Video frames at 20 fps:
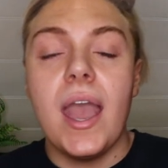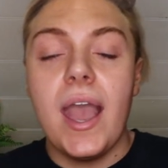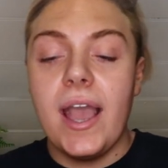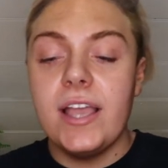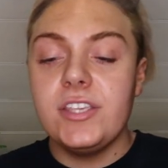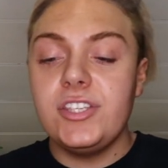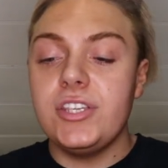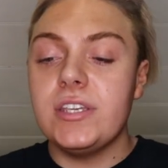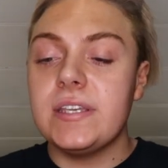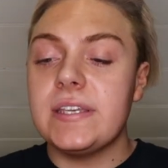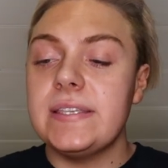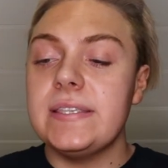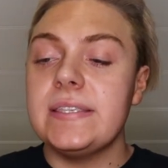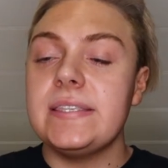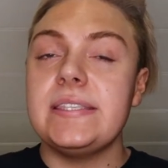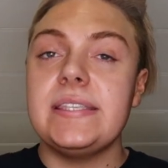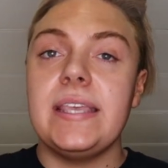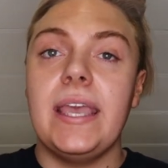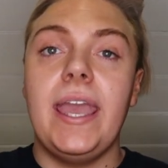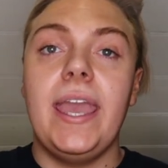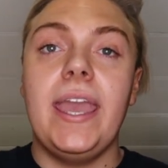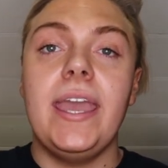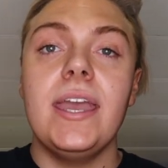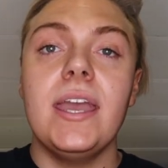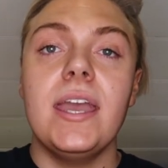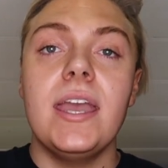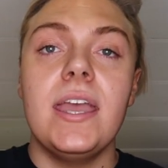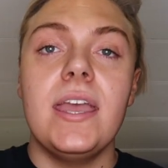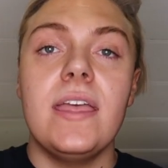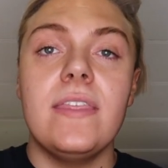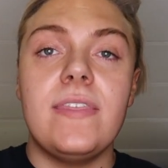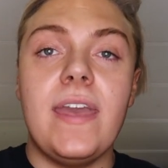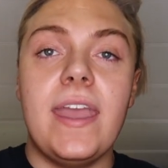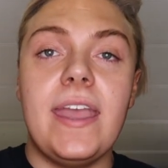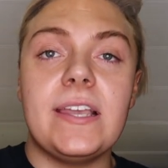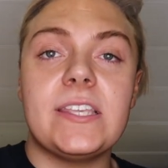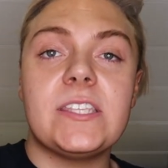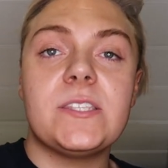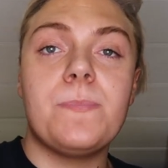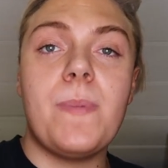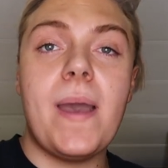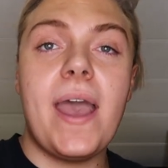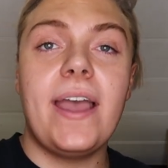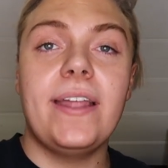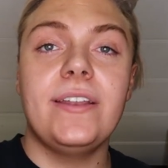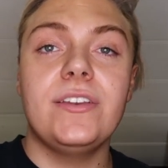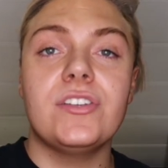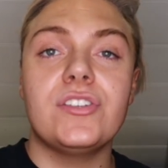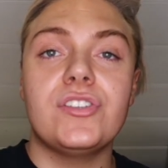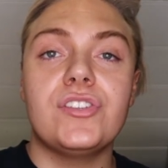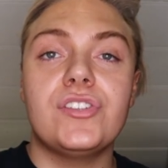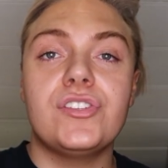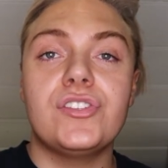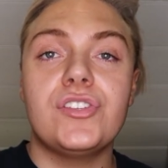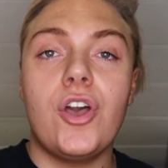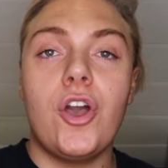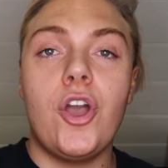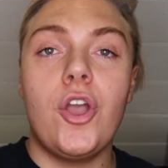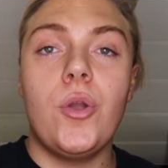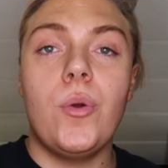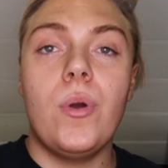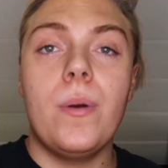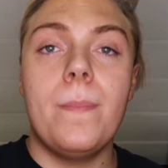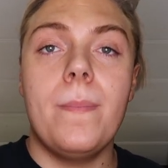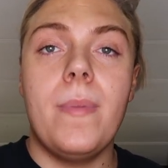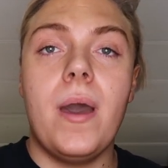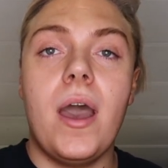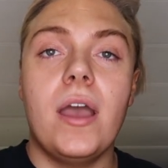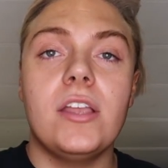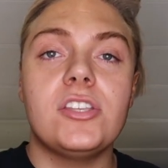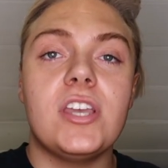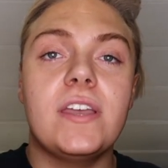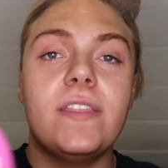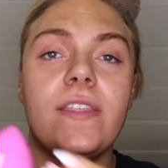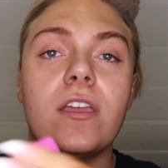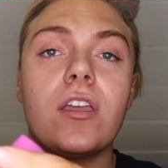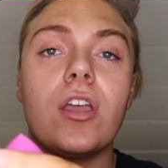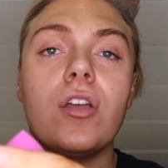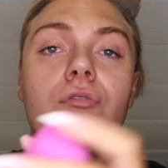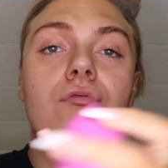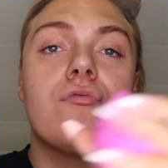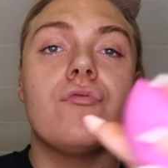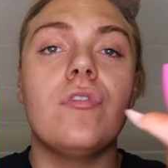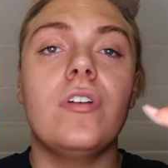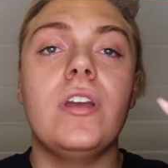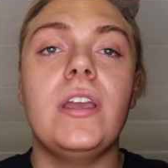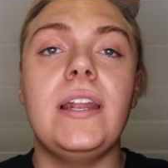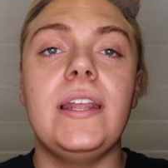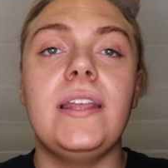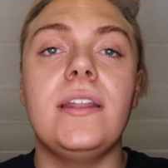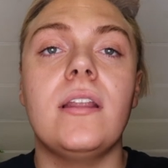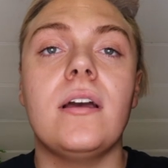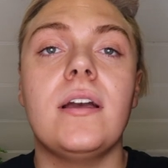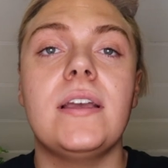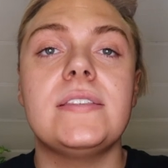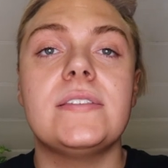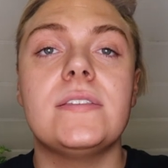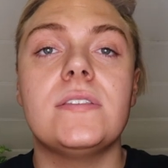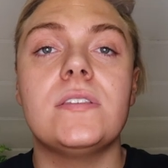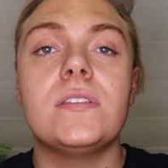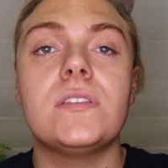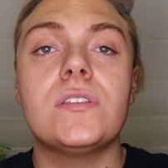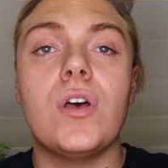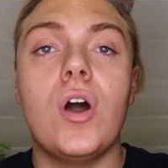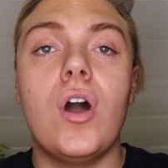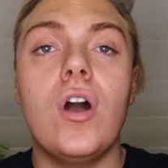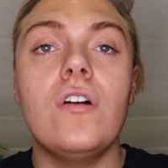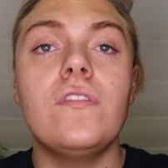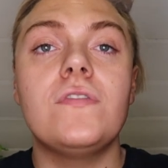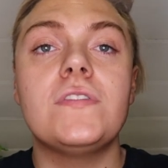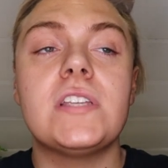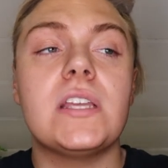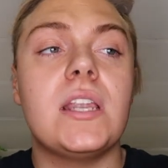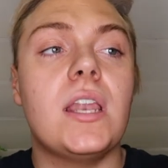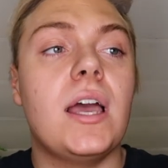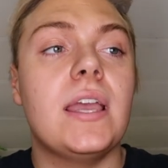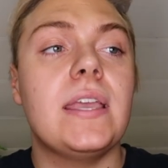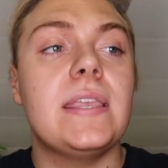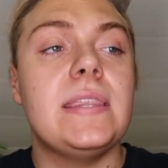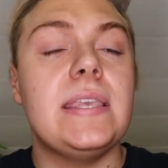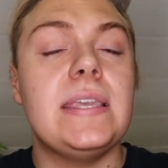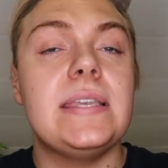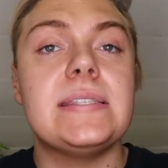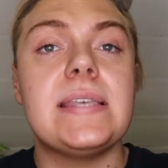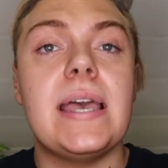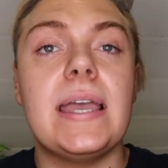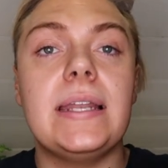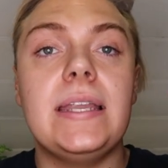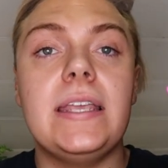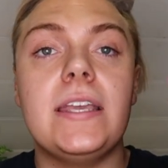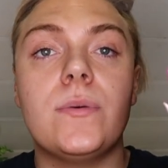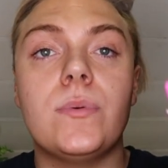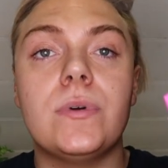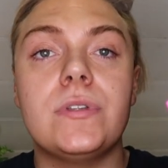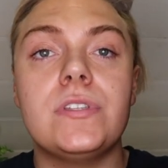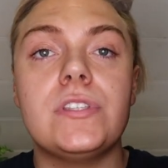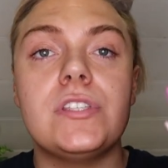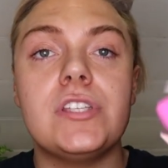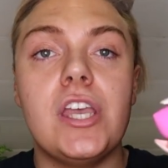As you can see, they expand so much and they go really nice and soft like the Technique ones